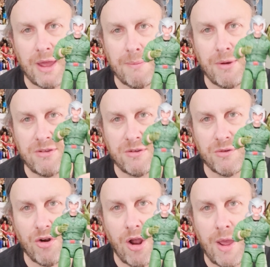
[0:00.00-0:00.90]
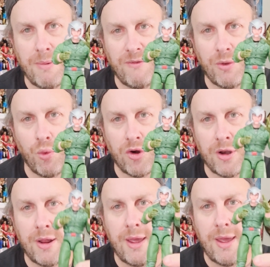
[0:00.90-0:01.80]
the like button, subscribe if you
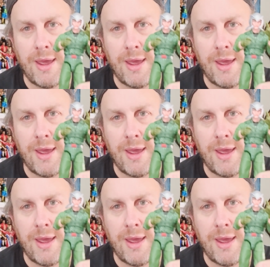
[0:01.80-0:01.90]
want,